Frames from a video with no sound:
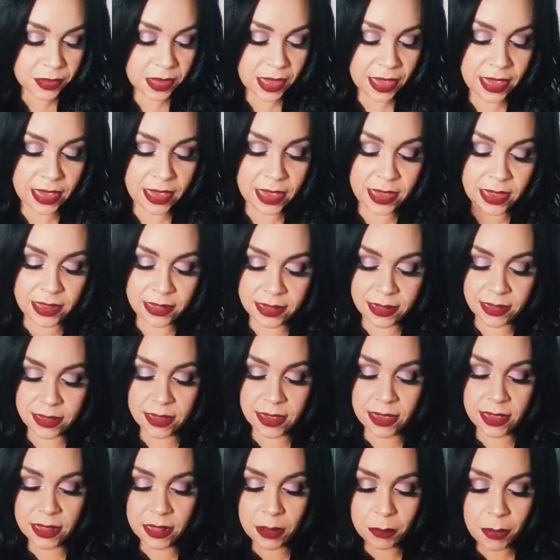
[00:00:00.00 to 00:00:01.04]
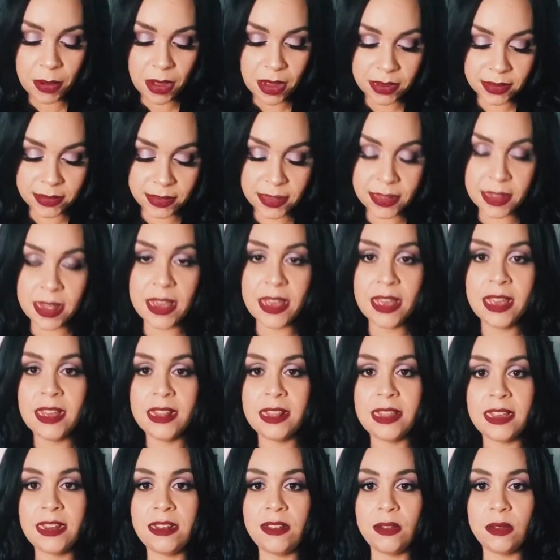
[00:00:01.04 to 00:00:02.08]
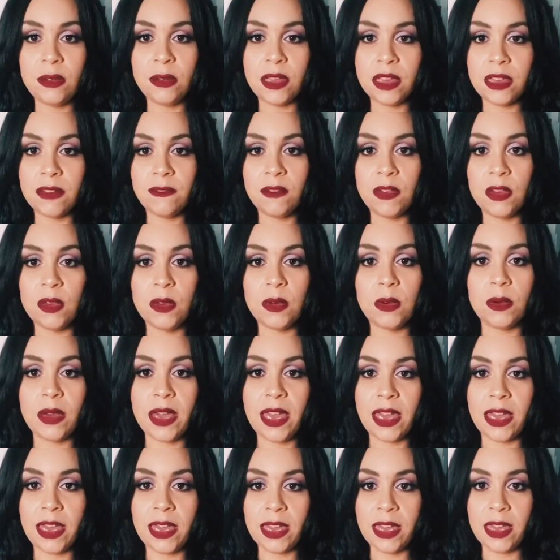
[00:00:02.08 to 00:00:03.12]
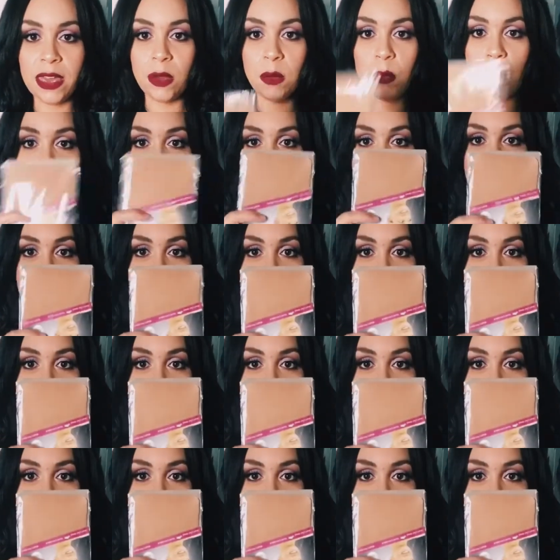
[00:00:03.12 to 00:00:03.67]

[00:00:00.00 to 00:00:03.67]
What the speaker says: And let's see, in the box, they do give you a wig